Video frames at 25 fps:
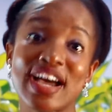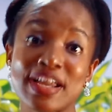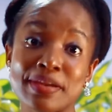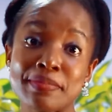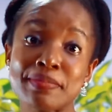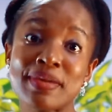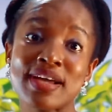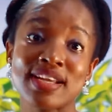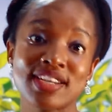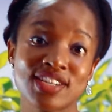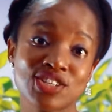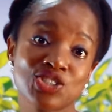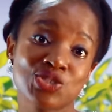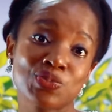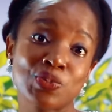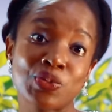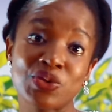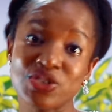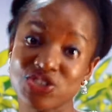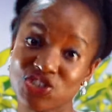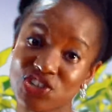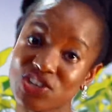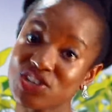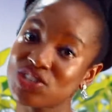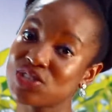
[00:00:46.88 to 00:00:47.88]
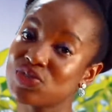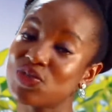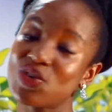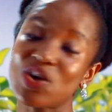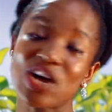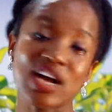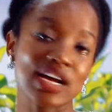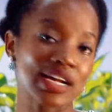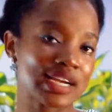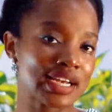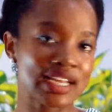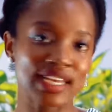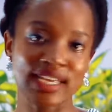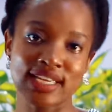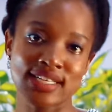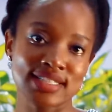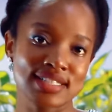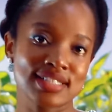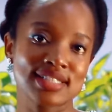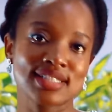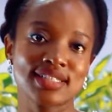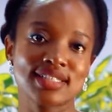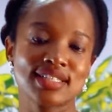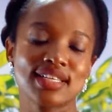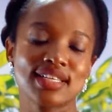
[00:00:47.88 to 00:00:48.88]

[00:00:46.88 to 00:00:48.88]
and manage projects for our clients.